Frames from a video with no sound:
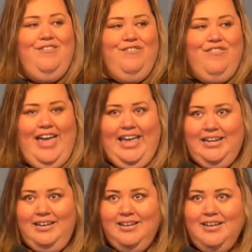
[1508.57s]

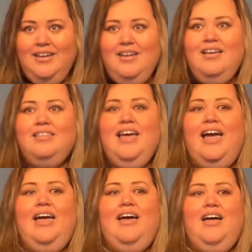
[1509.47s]
friend
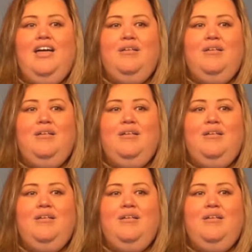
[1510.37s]
that